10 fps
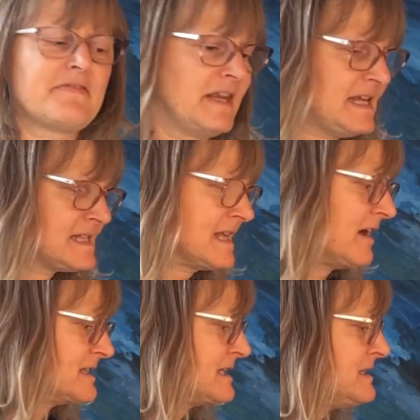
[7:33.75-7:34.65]
The next
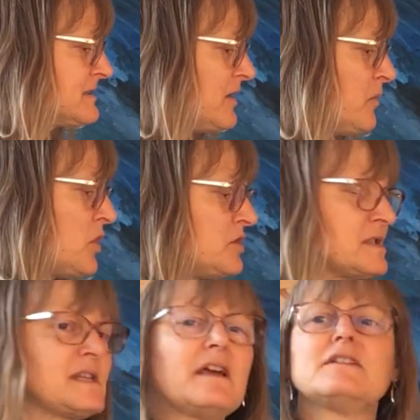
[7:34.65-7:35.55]
thing I did
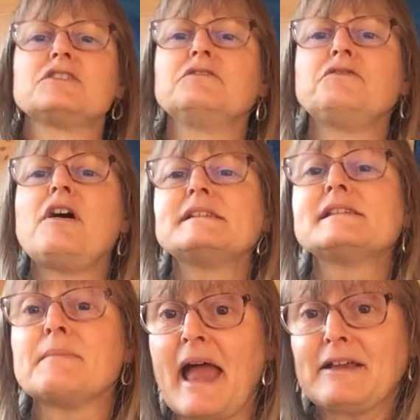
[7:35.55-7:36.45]
was to find
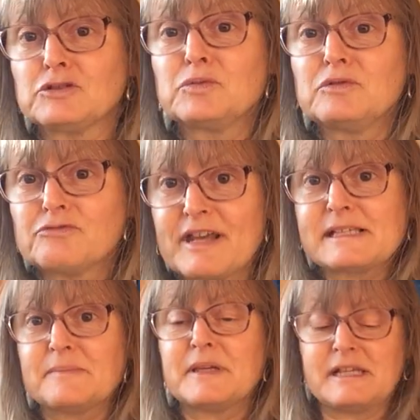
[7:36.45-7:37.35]
some actual
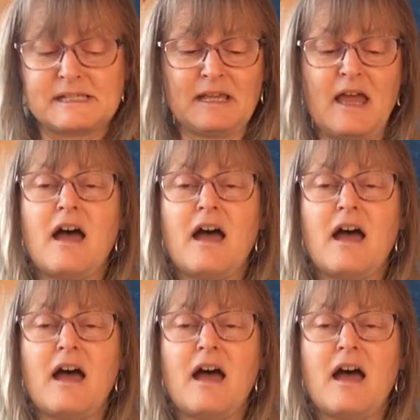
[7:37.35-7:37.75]
recipes.